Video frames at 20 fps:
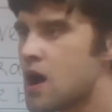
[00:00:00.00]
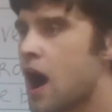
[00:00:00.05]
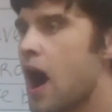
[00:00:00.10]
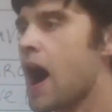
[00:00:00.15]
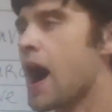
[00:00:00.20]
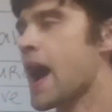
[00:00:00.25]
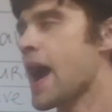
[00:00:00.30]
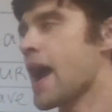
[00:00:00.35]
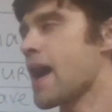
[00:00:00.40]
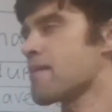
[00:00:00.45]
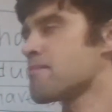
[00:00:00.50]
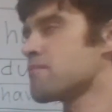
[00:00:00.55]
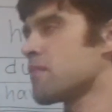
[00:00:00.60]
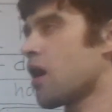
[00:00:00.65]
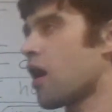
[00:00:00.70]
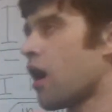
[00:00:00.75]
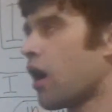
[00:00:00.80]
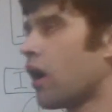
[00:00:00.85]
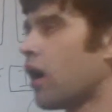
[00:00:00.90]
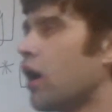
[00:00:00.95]

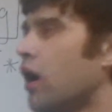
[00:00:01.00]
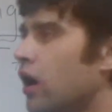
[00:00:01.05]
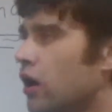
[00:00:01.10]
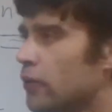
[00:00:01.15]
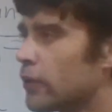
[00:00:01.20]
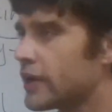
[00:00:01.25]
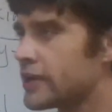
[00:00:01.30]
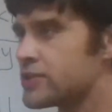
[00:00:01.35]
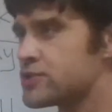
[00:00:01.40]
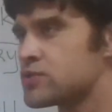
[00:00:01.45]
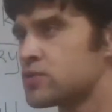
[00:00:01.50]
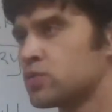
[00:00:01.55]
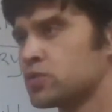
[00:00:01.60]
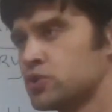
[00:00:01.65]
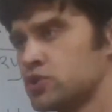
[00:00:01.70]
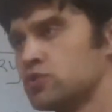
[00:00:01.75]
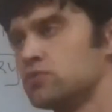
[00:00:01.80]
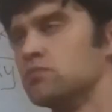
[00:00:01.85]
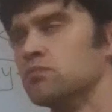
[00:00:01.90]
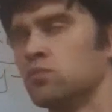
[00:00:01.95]
I'm always
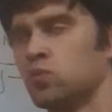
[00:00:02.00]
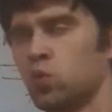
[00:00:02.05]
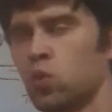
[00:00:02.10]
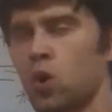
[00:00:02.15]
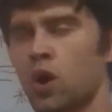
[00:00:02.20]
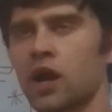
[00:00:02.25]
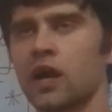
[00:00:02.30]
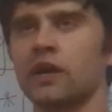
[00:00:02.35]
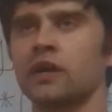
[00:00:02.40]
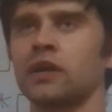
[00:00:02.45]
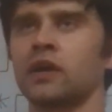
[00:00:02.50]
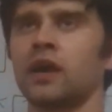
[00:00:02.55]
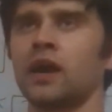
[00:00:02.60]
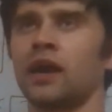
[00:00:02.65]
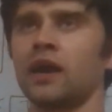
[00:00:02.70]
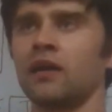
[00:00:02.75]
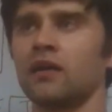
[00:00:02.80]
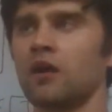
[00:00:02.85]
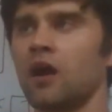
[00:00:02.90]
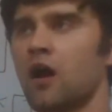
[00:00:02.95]

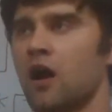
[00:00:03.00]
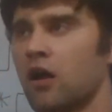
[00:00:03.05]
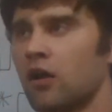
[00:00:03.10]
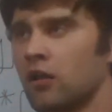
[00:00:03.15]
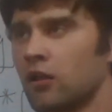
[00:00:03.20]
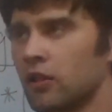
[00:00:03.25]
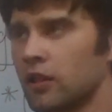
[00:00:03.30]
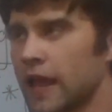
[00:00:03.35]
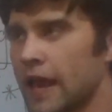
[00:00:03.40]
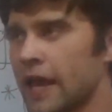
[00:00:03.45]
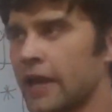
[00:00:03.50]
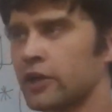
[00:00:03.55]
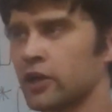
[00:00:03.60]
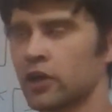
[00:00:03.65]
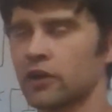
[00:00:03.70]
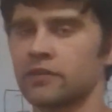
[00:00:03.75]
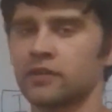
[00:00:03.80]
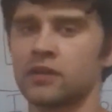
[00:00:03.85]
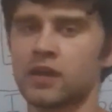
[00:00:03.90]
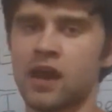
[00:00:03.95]
working
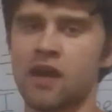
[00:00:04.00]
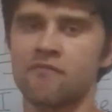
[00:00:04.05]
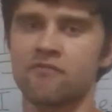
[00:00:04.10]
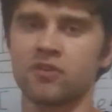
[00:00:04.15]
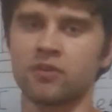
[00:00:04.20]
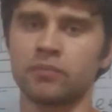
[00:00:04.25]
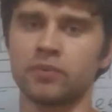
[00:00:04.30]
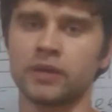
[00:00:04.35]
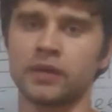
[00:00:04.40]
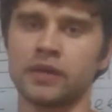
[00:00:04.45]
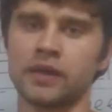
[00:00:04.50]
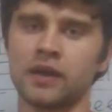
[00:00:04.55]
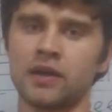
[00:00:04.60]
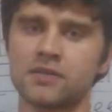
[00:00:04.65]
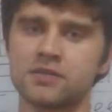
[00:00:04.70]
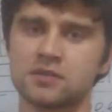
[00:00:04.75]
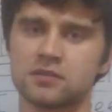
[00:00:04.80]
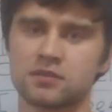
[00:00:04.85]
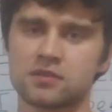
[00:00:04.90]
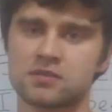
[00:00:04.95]
later than everybody
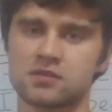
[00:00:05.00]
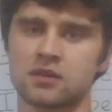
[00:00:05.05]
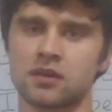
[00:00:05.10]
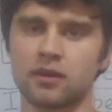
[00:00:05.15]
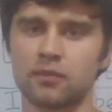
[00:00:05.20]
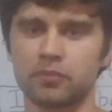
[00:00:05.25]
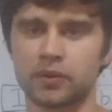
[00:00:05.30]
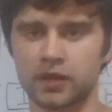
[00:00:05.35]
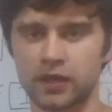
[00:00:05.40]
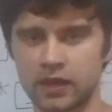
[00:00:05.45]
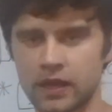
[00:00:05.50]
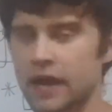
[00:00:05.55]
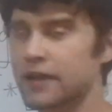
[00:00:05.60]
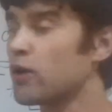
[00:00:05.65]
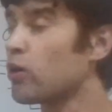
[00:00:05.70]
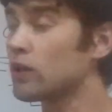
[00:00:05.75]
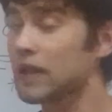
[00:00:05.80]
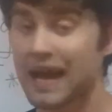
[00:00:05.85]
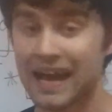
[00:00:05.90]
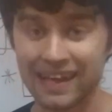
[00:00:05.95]
else in this company, and I
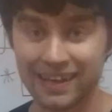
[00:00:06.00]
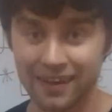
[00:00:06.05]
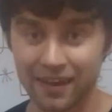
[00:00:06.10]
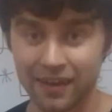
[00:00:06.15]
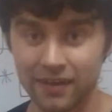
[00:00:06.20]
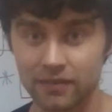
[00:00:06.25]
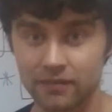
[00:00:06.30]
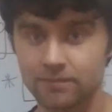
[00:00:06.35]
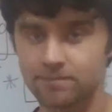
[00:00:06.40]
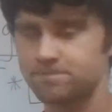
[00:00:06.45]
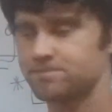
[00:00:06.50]
don't like it.